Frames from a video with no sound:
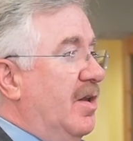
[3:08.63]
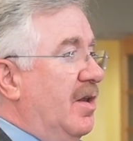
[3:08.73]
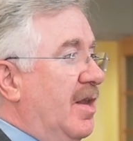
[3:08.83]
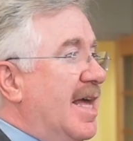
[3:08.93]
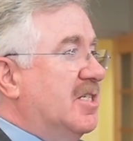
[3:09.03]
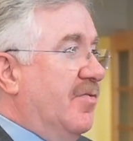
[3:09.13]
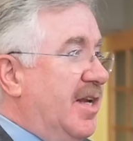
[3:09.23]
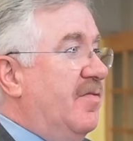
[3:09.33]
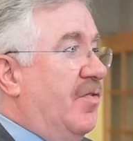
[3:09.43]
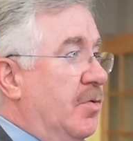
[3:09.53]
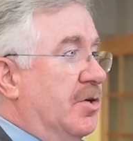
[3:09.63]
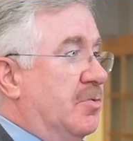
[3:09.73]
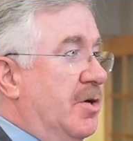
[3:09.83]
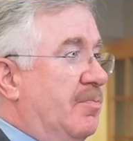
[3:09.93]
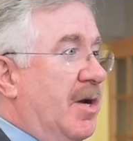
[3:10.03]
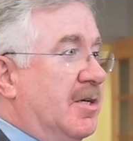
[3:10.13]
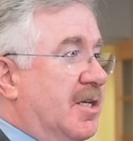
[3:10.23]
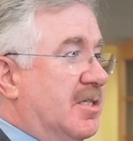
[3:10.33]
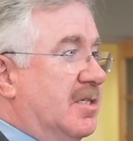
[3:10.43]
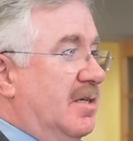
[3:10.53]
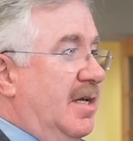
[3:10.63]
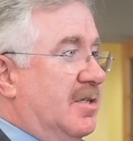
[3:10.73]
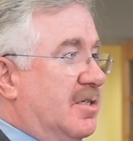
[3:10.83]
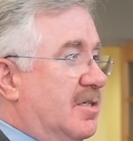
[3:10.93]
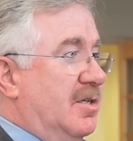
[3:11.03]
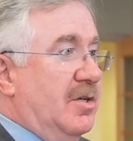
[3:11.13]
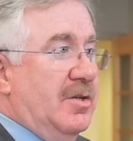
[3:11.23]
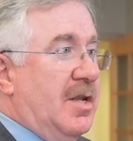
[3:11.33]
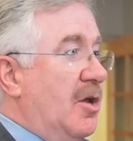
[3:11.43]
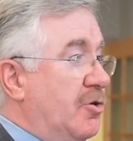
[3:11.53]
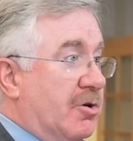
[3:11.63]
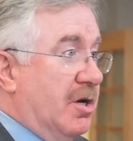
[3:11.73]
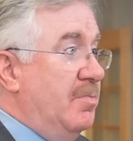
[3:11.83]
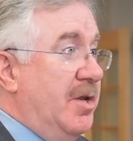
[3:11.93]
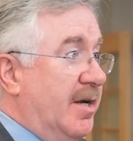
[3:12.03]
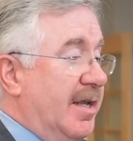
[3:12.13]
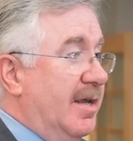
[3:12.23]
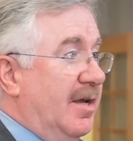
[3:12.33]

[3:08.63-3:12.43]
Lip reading: less of an influence with because it's not your community.